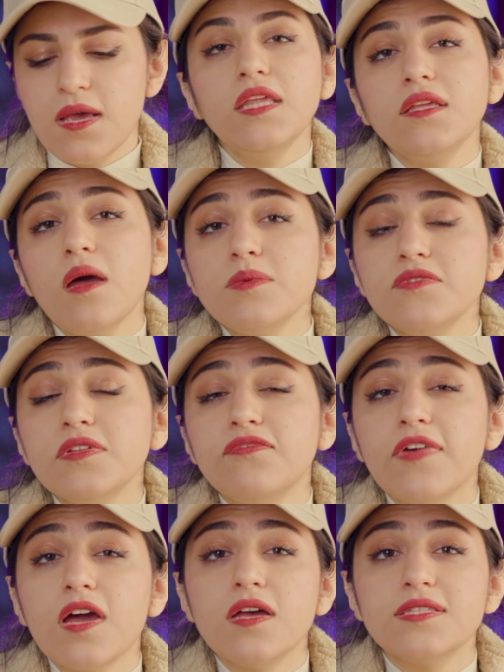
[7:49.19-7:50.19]
It comes with
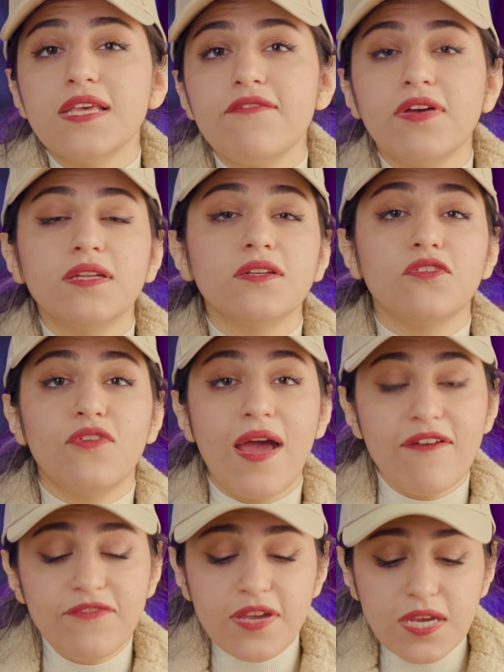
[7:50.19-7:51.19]
Vega 7
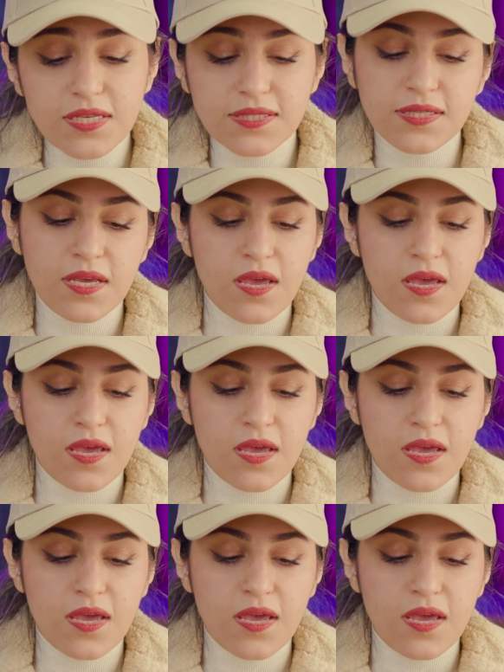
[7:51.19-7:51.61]
graphics,